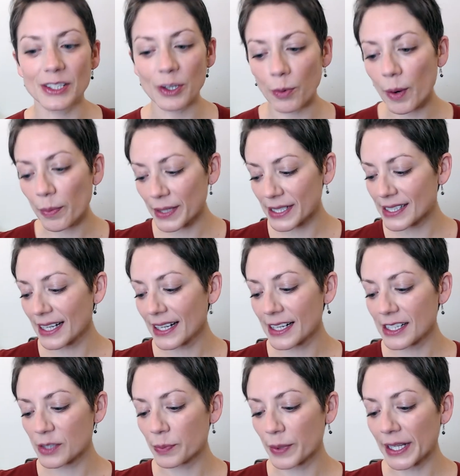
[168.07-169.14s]
So, what we did
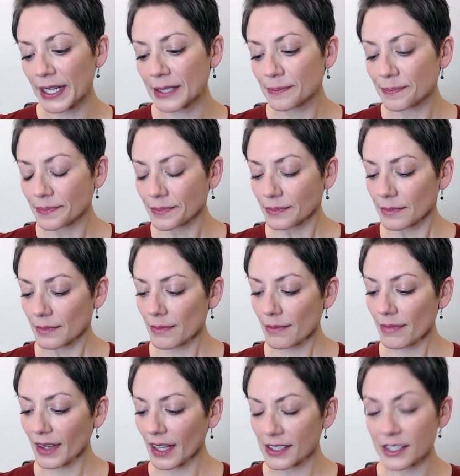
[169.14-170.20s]
is we
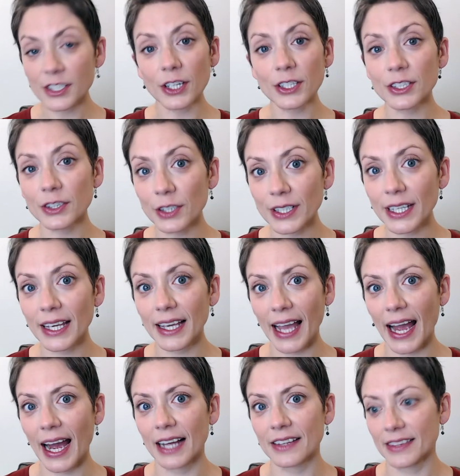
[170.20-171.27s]
started looking
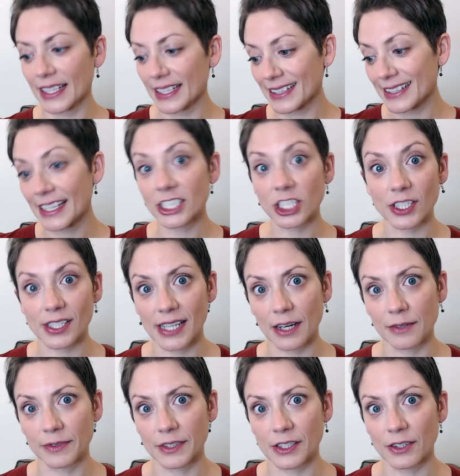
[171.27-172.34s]
at the initial
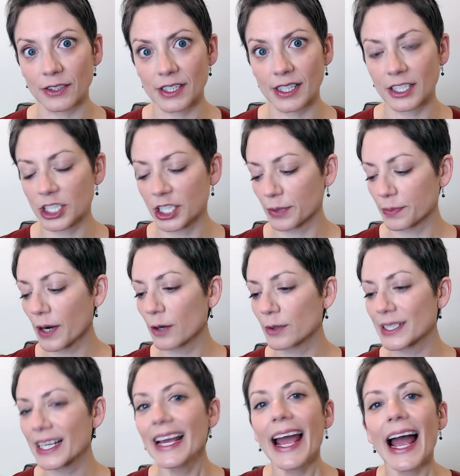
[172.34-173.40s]
set of results that she
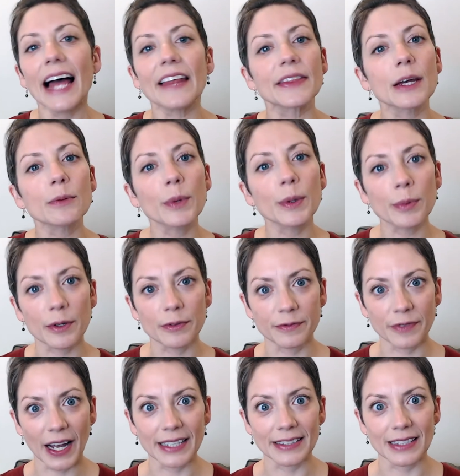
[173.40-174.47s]
wrote, and then we
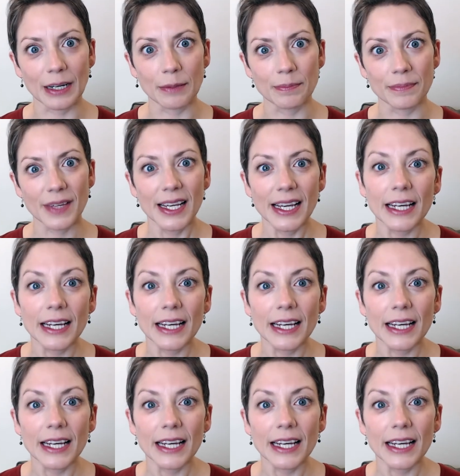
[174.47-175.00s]
refined them.